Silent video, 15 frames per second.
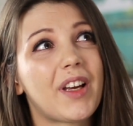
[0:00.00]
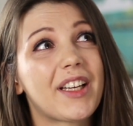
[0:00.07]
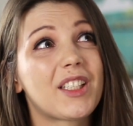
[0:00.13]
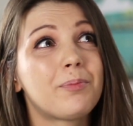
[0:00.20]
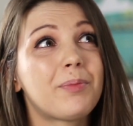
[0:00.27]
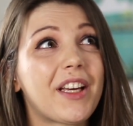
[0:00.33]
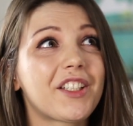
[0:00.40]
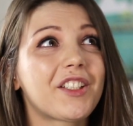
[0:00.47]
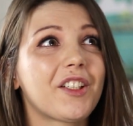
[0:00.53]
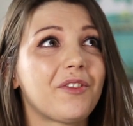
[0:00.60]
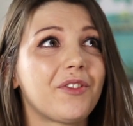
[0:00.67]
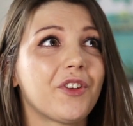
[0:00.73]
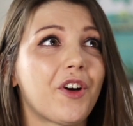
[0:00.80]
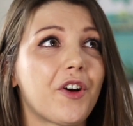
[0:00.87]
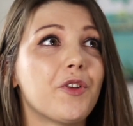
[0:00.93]
especially
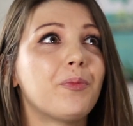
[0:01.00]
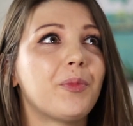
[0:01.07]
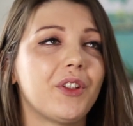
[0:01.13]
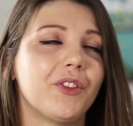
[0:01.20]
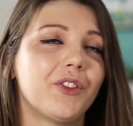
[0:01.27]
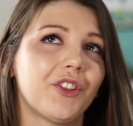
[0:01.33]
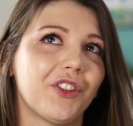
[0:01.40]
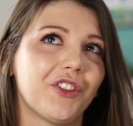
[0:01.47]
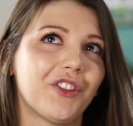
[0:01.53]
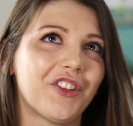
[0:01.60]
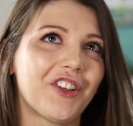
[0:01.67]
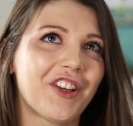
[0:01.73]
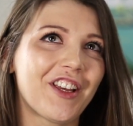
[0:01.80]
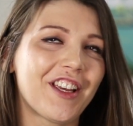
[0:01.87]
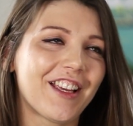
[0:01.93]
if you're open to,
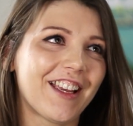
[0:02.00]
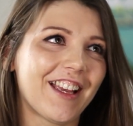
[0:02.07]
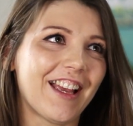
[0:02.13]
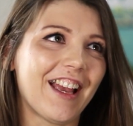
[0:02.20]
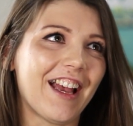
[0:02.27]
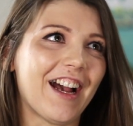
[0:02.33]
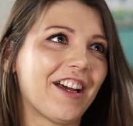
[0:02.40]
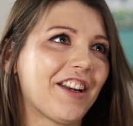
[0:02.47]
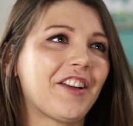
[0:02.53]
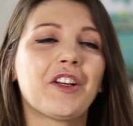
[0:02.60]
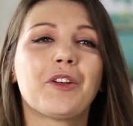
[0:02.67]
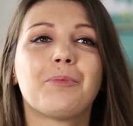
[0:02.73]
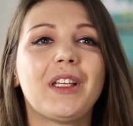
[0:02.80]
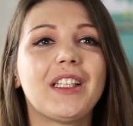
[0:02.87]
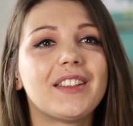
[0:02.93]
I don't
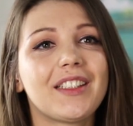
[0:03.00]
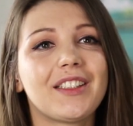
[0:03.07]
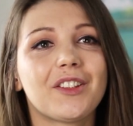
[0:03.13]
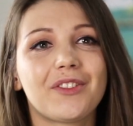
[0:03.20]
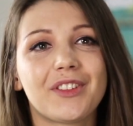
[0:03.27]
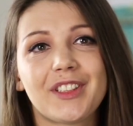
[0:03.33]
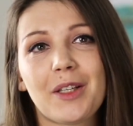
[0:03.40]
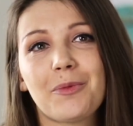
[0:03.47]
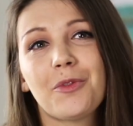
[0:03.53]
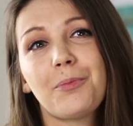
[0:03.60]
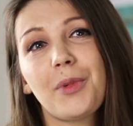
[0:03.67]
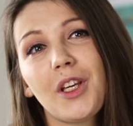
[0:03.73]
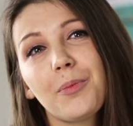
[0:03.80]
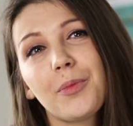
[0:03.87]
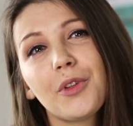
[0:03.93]
know, meeting different type of
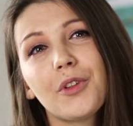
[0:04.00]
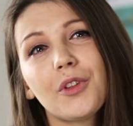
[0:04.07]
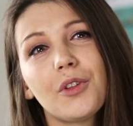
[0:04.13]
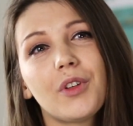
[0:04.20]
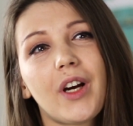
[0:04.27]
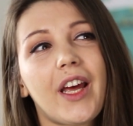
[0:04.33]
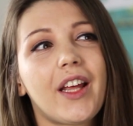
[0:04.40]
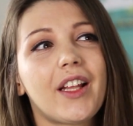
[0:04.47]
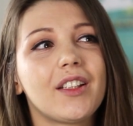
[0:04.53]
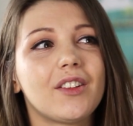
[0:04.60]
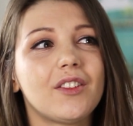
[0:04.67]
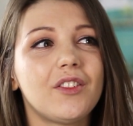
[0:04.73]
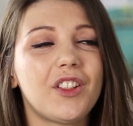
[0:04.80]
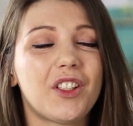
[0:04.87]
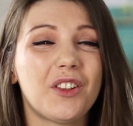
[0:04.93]
people
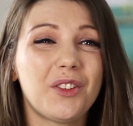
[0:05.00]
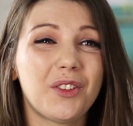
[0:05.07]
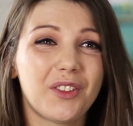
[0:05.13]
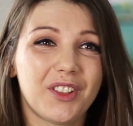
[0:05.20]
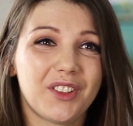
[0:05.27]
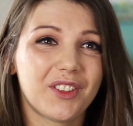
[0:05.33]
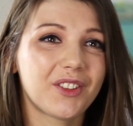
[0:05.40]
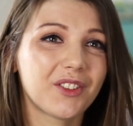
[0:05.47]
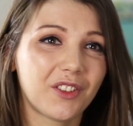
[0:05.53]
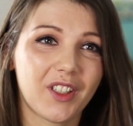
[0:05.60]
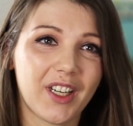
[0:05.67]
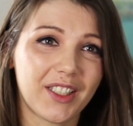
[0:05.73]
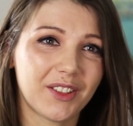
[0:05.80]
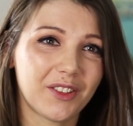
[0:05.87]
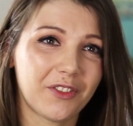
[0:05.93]
and, you know, doing just all
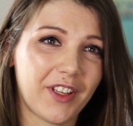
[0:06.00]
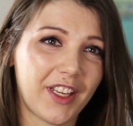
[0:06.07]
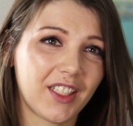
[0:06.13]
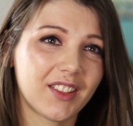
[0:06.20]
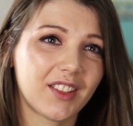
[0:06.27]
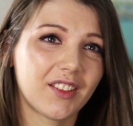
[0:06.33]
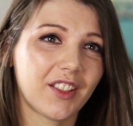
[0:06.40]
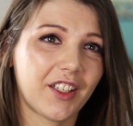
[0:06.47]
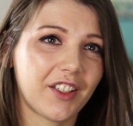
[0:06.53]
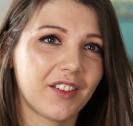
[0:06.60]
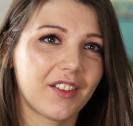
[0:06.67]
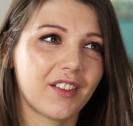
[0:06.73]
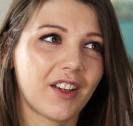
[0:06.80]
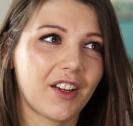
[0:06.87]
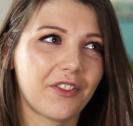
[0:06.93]
kinds of things. So
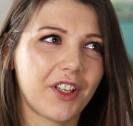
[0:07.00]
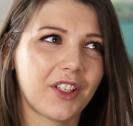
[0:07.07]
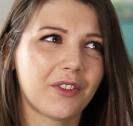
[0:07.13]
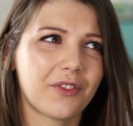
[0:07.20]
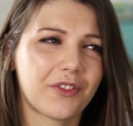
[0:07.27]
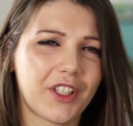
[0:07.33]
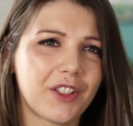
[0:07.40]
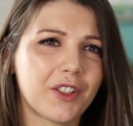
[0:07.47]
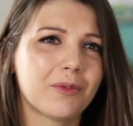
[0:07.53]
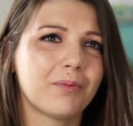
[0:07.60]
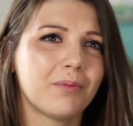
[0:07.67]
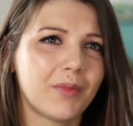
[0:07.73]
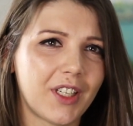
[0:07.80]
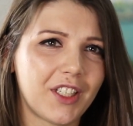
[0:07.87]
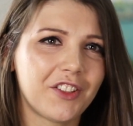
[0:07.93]
I think freedom
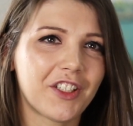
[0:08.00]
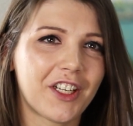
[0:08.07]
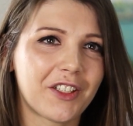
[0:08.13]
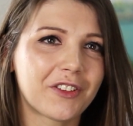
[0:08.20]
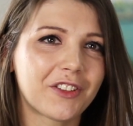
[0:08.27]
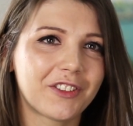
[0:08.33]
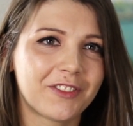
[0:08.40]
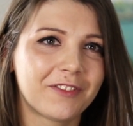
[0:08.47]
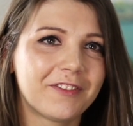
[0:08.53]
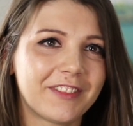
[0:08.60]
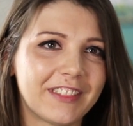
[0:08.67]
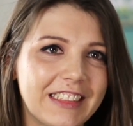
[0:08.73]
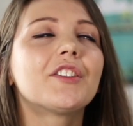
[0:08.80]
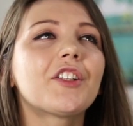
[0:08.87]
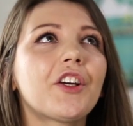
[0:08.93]
in general.
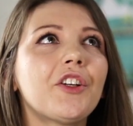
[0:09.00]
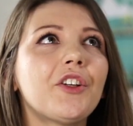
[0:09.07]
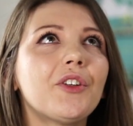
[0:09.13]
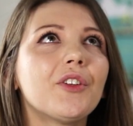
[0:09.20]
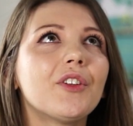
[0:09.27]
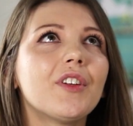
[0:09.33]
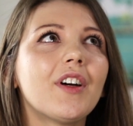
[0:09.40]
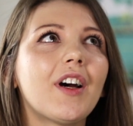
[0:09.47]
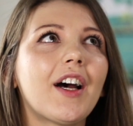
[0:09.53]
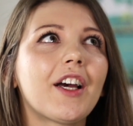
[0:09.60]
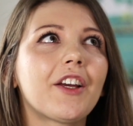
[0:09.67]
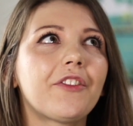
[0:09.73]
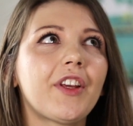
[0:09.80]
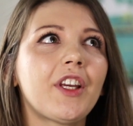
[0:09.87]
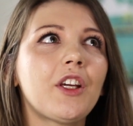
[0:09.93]
So
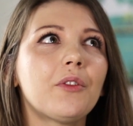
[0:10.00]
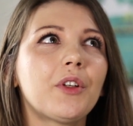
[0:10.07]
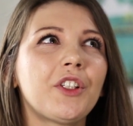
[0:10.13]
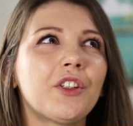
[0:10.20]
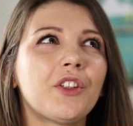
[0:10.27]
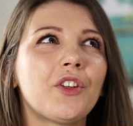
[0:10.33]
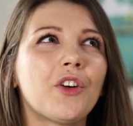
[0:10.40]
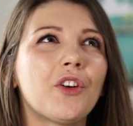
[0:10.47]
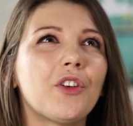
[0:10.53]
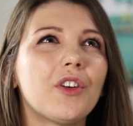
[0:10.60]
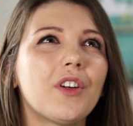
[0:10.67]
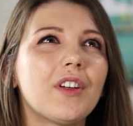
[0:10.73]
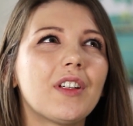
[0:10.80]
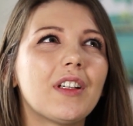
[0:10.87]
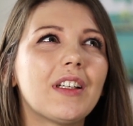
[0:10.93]
I think when you're
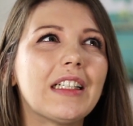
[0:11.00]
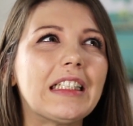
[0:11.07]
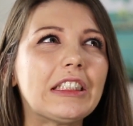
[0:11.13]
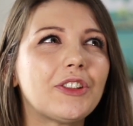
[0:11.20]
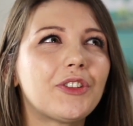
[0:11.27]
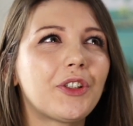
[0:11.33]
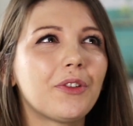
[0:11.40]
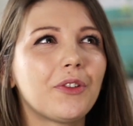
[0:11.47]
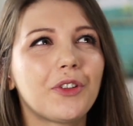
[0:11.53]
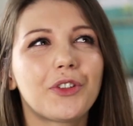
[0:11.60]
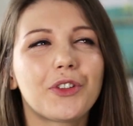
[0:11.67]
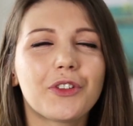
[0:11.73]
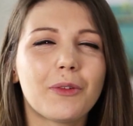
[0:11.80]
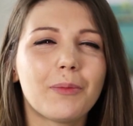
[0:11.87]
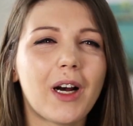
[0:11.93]
not too
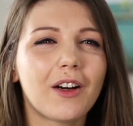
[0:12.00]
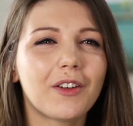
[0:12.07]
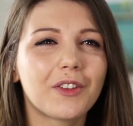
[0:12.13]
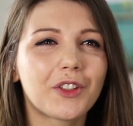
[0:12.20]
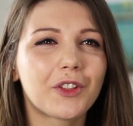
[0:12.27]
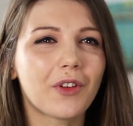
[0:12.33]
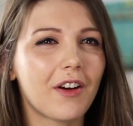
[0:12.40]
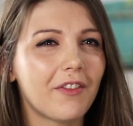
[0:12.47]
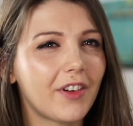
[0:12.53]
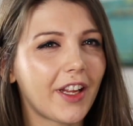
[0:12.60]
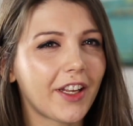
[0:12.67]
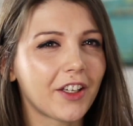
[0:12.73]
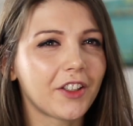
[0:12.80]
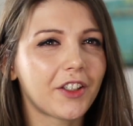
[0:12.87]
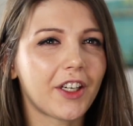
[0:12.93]
sure about
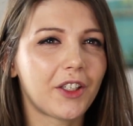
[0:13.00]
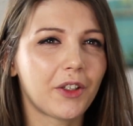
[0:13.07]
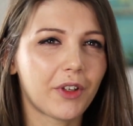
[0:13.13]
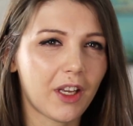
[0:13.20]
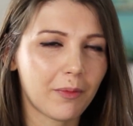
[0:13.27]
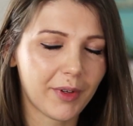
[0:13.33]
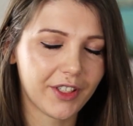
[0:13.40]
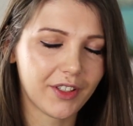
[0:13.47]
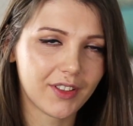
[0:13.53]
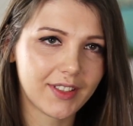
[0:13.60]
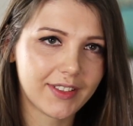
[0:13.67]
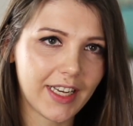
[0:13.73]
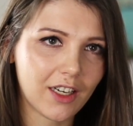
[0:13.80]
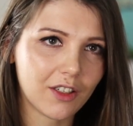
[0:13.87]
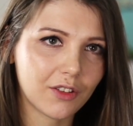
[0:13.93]
traveling and going away by
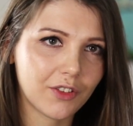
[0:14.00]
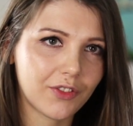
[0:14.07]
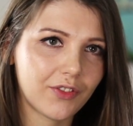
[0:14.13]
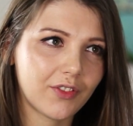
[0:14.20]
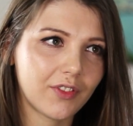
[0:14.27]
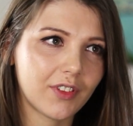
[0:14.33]
yourself,